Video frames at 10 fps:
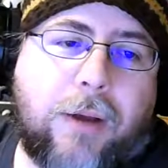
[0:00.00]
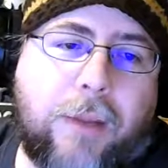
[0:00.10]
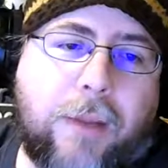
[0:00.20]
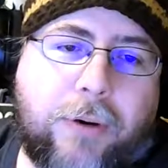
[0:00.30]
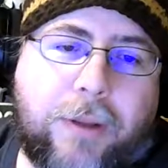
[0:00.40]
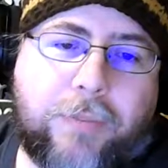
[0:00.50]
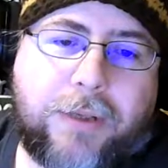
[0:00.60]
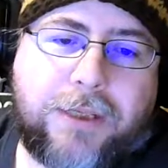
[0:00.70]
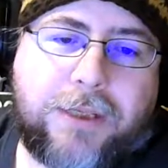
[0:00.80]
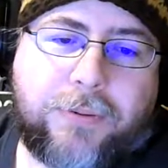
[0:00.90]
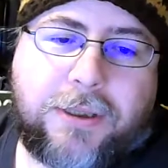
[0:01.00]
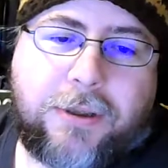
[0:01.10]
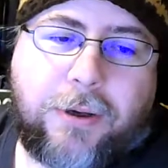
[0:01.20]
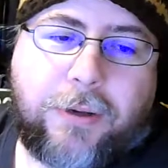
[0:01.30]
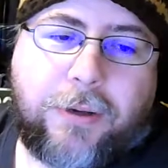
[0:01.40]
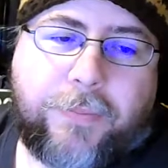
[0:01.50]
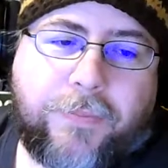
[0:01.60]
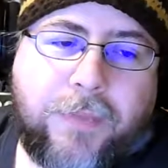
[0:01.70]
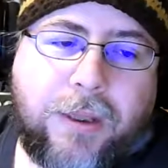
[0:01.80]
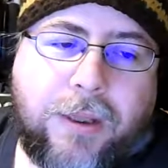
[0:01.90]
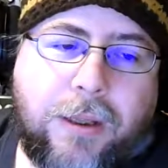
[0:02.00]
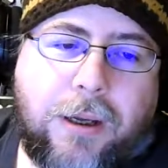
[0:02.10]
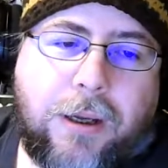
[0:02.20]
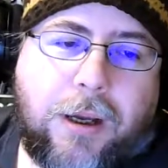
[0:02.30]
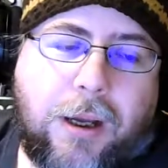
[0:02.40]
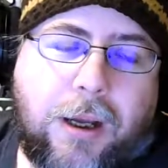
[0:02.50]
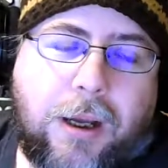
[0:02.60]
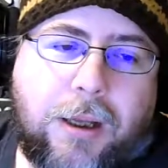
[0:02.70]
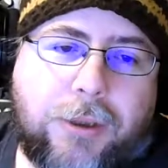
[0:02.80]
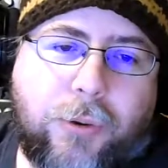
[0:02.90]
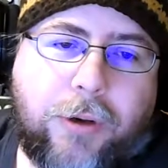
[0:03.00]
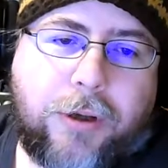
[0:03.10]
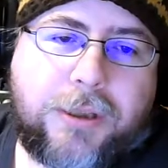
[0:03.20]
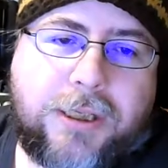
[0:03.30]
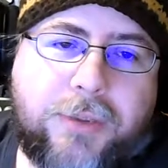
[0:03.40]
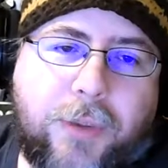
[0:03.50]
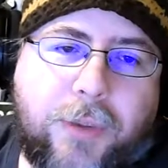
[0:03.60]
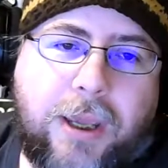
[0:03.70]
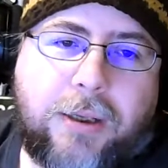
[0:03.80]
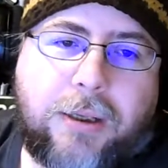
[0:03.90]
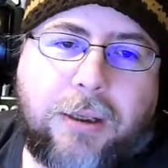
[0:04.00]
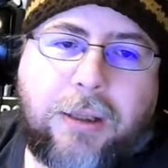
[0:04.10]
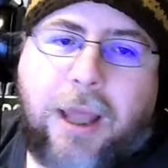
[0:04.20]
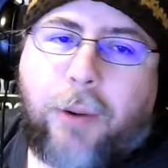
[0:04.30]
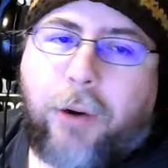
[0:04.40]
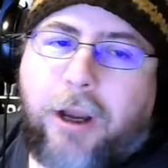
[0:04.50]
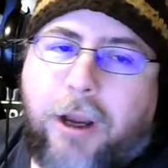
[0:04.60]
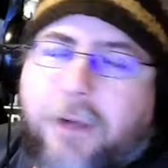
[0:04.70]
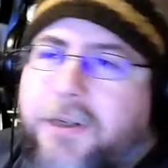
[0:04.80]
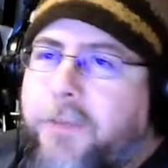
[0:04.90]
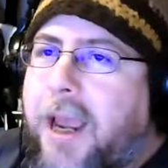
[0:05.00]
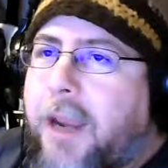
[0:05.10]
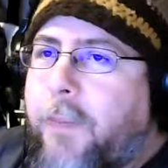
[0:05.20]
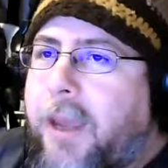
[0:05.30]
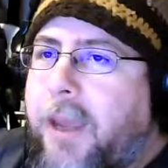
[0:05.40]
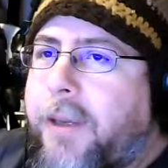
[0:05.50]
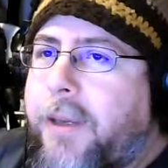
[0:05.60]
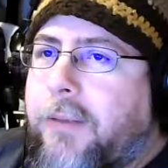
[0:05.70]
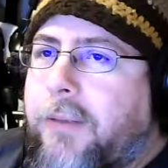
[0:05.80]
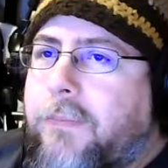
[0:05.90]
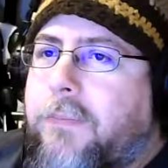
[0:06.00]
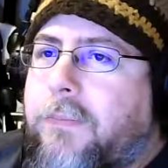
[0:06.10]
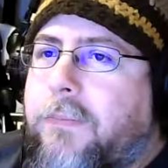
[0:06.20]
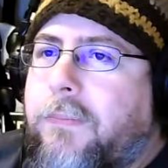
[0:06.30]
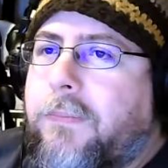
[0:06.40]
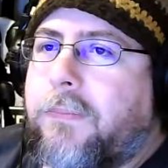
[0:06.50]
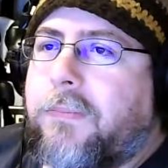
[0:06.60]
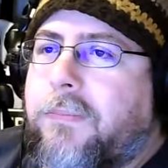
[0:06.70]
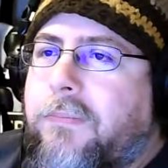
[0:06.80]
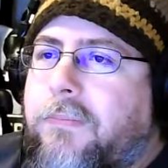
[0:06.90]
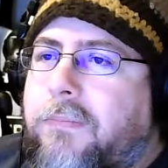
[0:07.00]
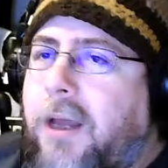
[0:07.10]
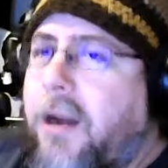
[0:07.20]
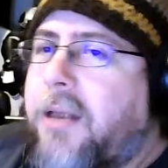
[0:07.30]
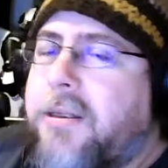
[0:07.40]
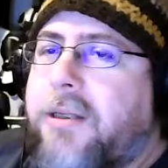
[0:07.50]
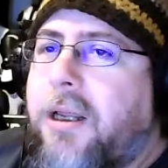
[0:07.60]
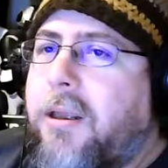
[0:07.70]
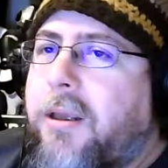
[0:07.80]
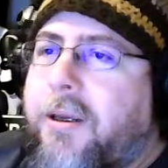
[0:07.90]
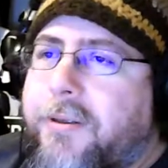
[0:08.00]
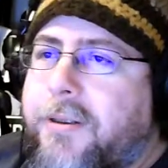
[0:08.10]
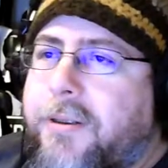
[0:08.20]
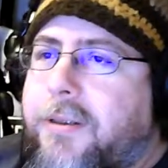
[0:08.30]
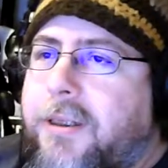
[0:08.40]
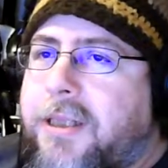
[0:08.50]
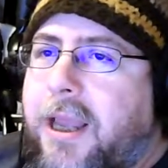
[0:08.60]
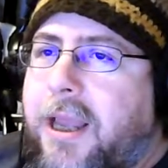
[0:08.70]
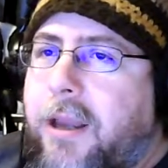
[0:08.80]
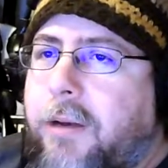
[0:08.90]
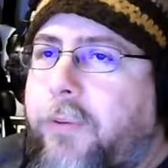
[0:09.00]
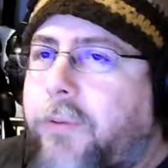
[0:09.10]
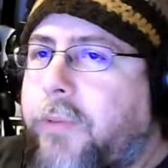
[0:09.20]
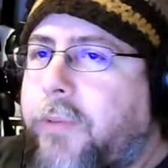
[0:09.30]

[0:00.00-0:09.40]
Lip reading: I'm pretty pleased with this card. Troll cards this week. Llanowar Elves are back, baby. I don't have to say anything else. In standard, boom, we're